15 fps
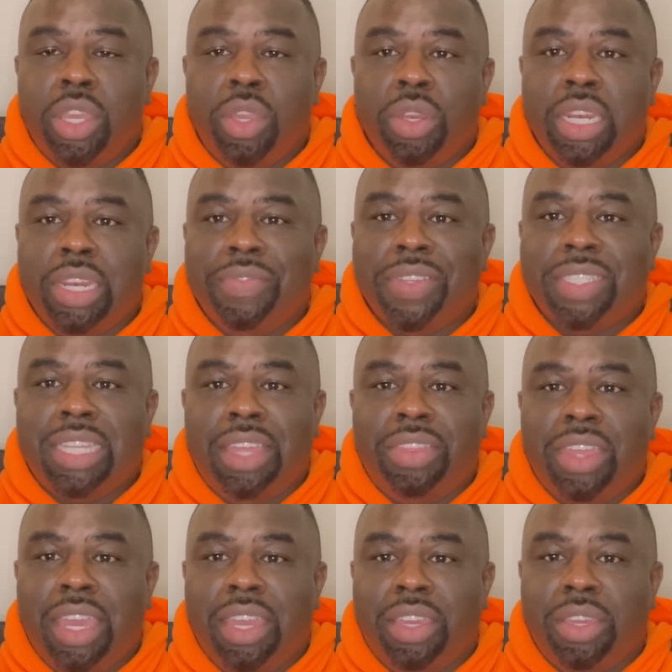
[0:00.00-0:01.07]
You didn't even say
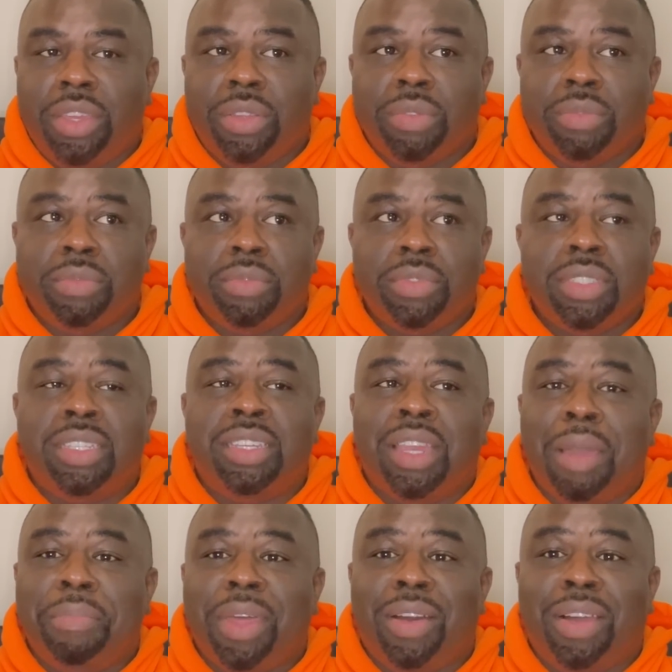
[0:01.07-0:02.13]
thank you.
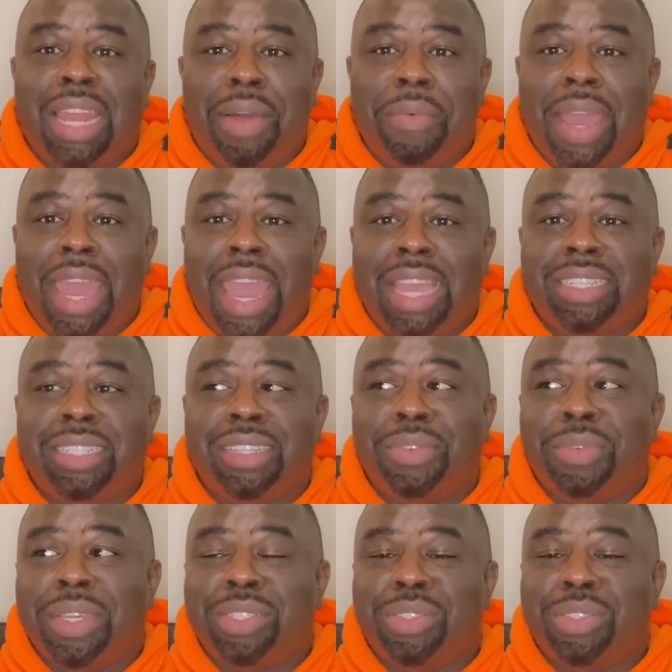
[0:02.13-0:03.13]
I'm not gonna lie. When